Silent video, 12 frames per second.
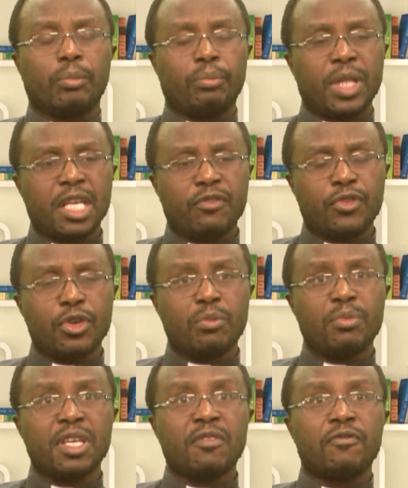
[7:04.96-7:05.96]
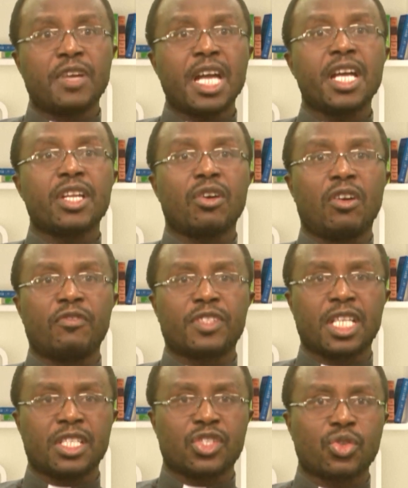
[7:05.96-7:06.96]
Believe you me, very
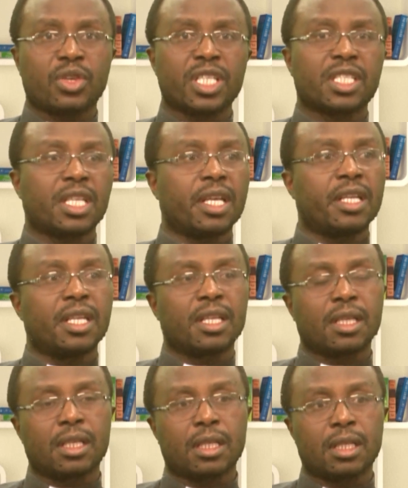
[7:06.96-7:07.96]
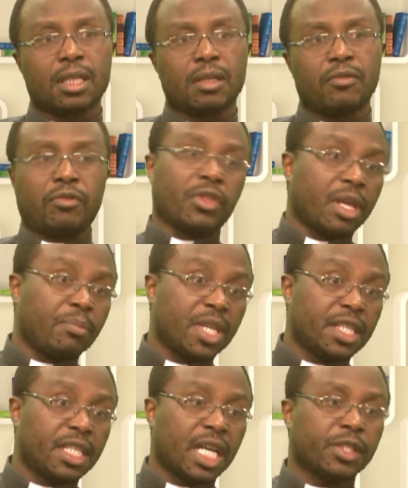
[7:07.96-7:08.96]
often storytelling, for the
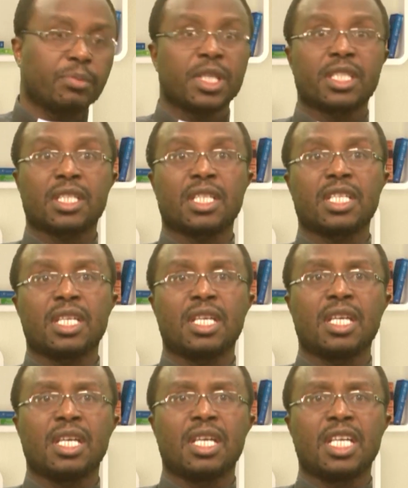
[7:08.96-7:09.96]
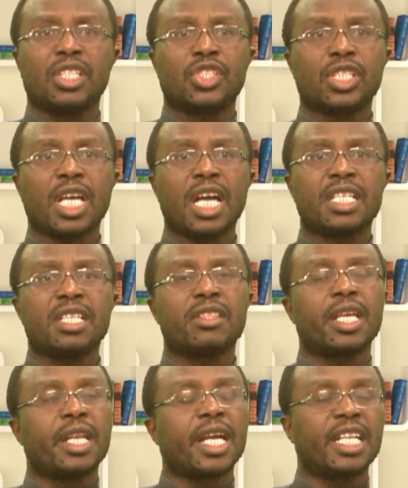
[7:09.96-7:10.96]
media especially, is shared in
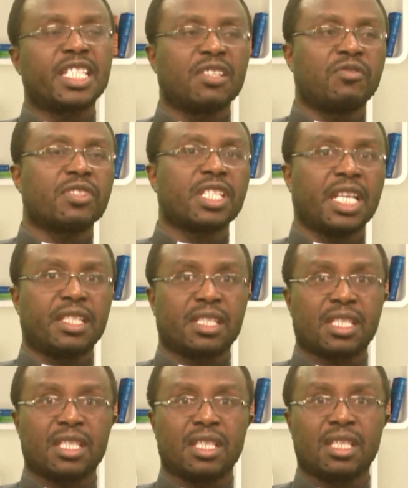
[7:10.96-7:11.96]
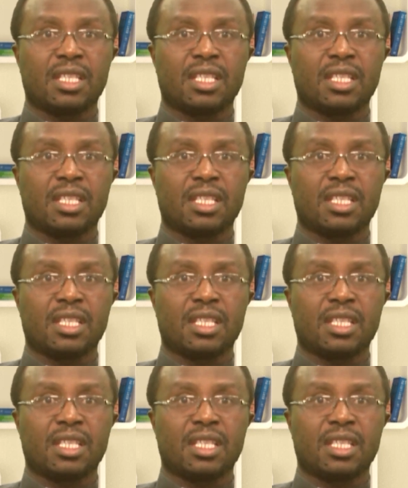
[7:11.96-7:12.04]
the negative sense.